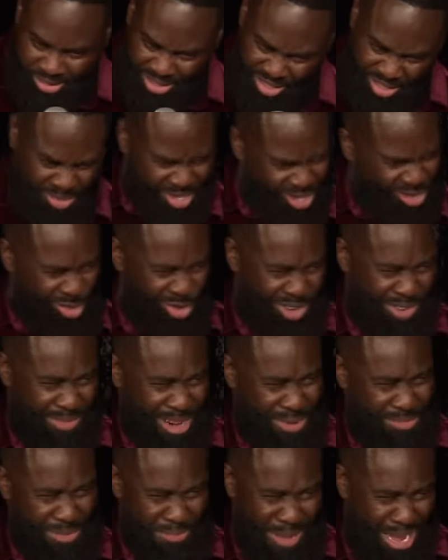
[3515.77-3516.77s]
So what are you talking
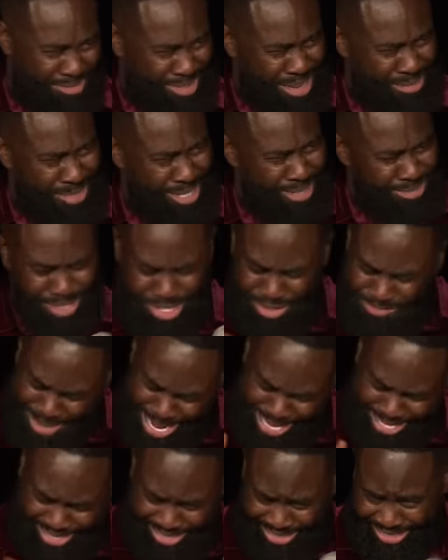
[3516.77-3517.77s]
about, bro? My family be
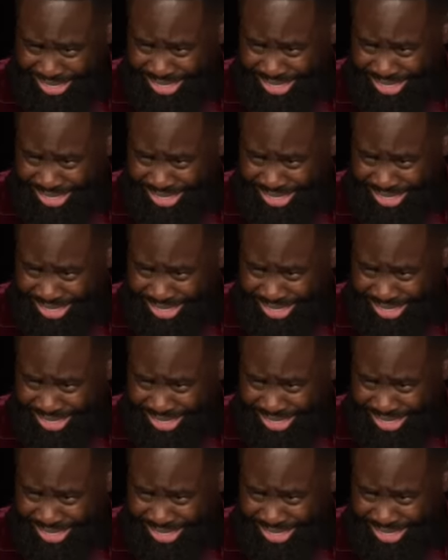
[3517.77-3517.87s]
mad.